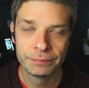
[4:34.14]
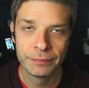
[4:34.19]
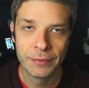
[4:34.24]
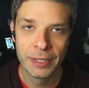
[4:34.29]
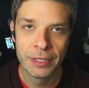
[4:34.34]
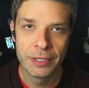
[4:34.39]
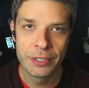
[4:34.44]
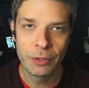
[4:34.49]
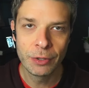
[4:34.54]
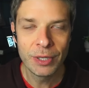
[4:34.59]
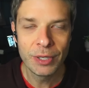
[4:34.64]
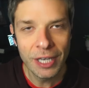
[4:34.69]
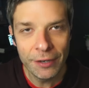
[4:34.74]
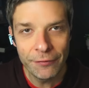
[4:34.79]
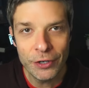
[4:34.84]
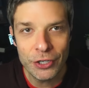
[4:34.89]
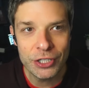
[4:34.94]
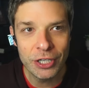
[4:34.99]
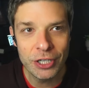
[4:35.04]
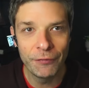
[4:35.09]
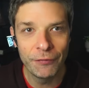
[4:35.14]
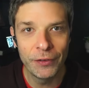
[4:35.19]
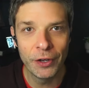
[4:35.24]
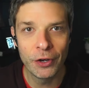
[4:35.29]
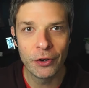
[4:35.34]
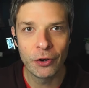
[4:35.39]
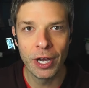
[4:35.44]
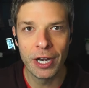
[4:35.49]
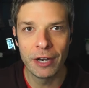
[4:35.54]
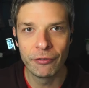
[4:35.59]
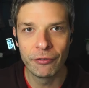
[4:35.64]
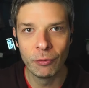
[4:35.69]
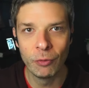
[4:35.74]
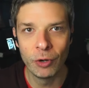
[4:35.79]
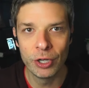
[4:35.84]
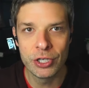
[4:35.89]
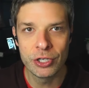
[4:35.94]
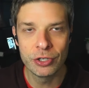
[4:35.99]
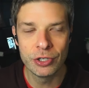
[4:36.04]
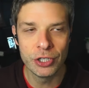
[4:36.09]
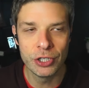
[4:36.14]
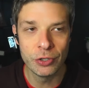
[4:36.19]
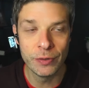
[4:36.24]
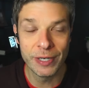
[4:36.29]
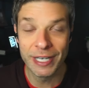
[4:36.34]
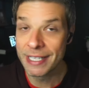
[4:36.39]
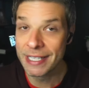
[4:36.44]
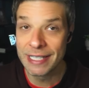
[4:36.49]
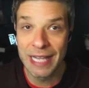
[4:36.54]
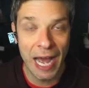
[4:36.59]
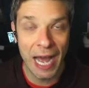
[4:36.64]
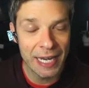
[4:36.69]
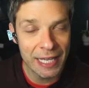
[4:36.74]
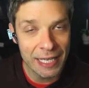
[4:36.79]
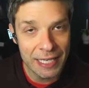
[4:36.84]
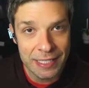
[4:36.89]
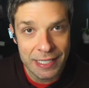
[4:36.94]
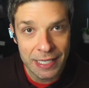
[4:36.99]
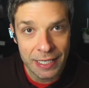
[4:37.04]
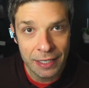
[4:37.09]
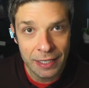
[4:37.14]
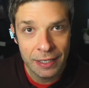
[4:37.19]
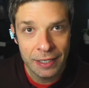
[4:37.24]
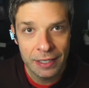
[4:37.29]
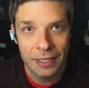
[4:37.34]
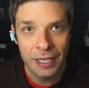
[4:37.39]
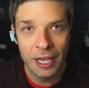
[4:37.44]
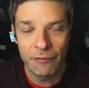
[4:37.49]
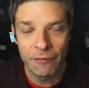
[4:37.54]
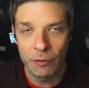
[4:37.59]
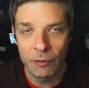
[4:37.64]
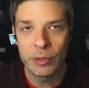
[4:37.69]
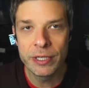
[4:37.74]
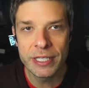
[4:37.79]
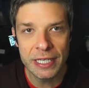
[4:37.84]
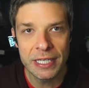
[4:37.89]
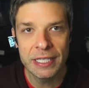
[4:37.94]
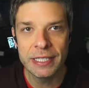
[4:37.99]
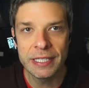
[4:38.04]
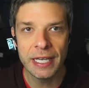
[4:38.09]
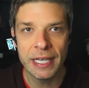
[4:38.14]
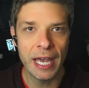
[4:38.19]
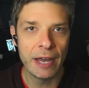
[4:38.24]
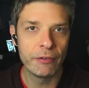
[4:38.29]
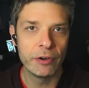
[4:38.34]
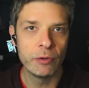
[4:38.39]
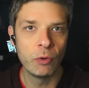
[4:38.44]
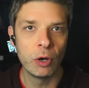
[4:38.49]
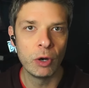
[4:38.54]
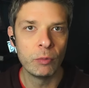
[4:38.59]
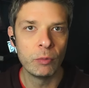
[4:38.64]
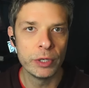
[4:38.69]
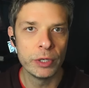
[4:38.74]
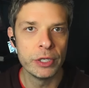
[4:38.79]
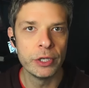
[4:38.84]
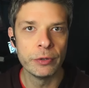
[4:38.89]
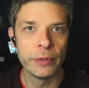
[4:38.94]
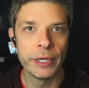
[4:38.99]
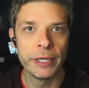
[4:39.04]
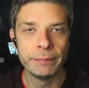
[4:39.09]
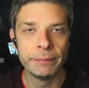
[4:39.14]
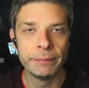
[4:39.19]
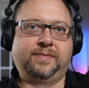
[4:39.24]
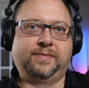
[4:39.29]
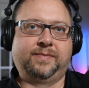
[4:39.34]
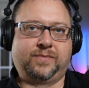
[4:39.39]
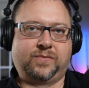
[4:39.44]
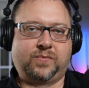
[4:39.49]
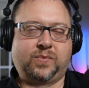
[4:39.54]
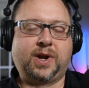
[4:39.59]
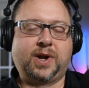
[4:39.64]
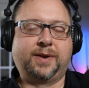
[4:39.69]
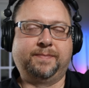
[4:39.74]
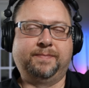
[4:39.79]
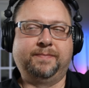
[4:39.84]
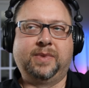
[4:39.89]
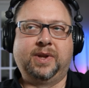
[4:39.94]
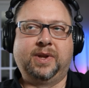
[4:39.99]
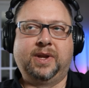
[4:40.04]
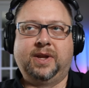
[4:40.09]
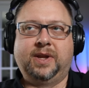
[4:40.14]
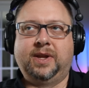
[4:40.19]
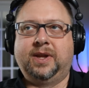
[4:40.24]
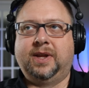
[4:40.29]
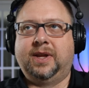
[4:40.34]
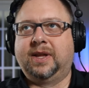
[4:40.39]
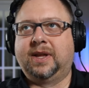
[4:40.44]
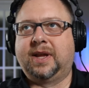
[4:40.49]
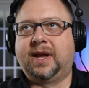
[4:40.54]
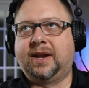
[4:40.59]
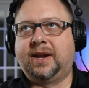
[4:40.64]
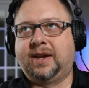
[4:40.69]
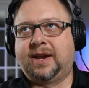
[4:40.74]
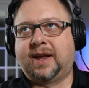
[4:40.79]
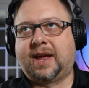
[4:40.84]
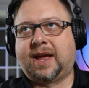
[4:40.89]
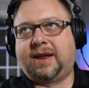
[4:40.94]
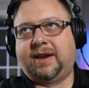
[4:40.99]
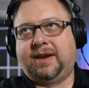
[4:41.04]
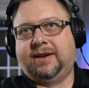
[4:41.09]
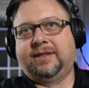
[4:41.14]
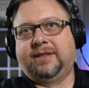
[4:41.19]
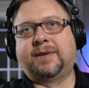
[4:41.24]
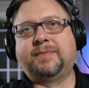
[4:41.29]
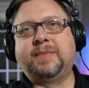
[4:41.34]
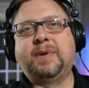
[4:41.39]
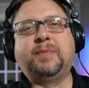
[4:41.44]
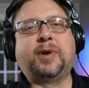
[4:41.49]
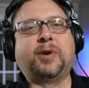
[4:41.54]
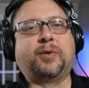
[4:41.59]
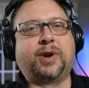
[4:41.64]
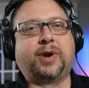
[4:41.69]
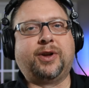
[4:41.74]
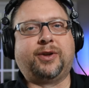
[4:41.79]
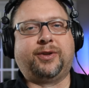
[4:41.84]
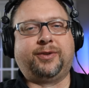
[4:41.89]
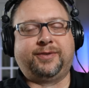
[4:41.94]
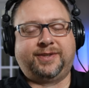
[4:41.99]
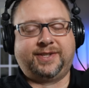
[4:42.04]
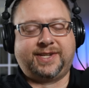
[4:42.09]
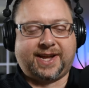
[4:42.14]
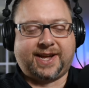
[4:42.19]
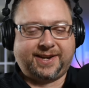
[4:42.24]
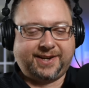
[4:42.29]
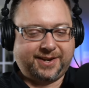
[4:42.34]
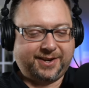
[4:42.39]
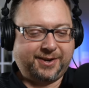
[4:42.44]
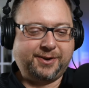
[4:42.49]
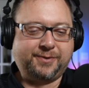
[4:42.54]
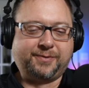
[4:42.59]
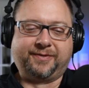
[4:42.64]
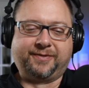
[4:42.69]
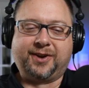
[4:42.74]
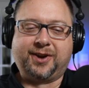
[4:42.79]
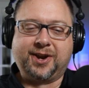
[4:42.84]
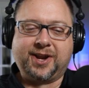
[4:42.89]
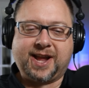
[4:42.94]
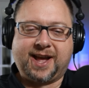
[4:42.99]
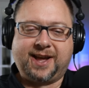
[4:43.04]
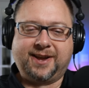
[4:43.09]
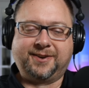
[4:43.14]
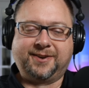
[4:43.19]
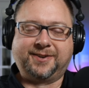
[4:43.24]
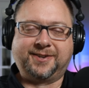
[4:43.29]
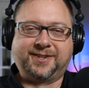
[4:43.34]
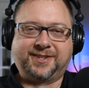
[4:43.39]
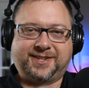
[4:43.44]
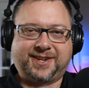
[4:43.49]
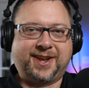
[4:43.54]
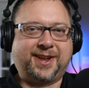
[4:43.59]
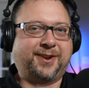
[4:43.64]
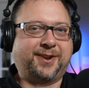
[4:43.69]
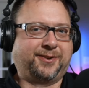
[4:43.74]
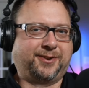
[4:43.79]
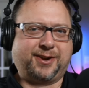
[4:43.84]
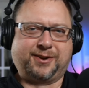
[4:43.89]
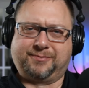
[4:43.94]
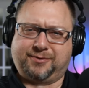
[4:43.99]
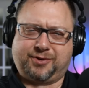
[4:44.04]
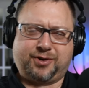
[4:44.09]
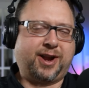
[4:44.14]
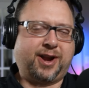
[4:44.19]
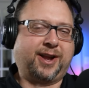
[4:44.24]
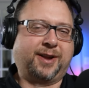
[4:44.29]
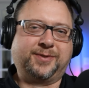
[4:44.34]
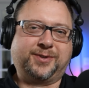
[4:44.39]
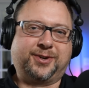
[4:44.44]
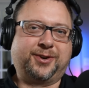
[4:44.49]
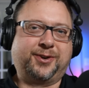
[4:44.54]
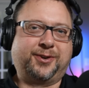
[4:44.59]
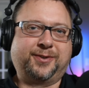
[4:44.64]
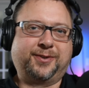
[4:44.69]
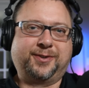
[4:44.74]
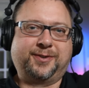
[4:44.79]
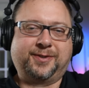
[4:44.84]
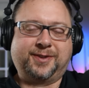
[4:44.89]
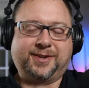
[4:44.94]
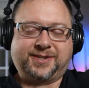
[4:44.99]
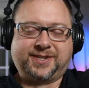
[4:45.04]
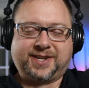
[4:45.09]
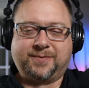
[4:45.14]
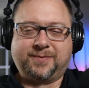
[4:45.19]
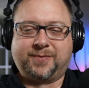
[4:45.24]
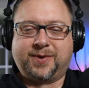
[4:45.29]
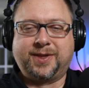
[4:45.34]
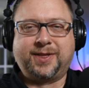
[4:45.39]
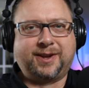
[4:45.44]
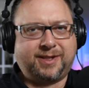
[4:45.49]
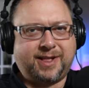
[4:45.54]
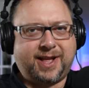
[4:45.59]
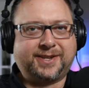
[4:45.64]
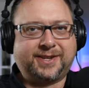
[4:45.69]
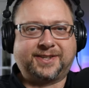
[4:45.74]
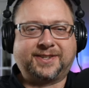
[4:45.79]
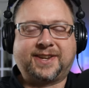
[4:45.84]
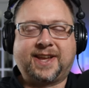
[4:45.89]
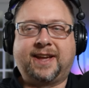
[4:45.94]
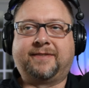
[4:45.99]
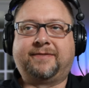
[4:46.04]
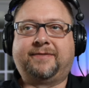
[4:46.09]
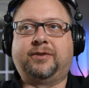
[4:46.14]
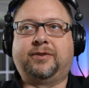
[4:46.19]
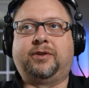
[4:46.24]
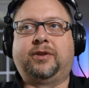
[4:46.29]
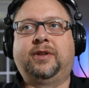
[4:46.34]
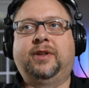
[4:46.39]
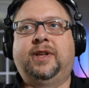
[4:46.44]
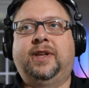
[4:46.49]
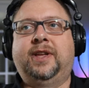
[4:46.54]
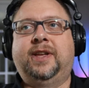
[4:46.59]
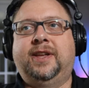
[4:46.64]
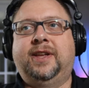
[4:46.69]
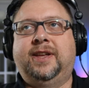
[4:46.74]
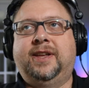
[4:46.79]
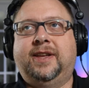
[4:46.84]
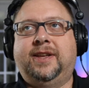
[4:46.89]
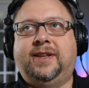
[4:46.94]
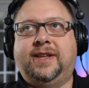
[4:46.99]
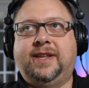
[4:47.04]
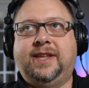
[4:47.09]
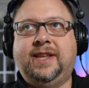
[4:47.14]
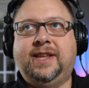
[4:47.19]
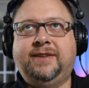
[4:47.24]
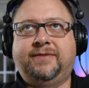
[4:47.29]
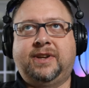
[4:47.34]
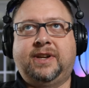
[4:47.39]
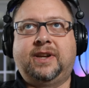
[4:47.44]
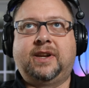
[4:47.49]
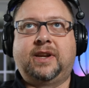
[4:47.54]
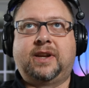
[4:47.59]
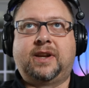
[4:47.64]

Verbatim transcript: So give yourself the credit for what you're doing. It's not easy. If it was easy, everyone would do it. Right. And let me be real, Todd, you were very kind to say, Craig, I'm sure you're the same way. The glass is half full. Even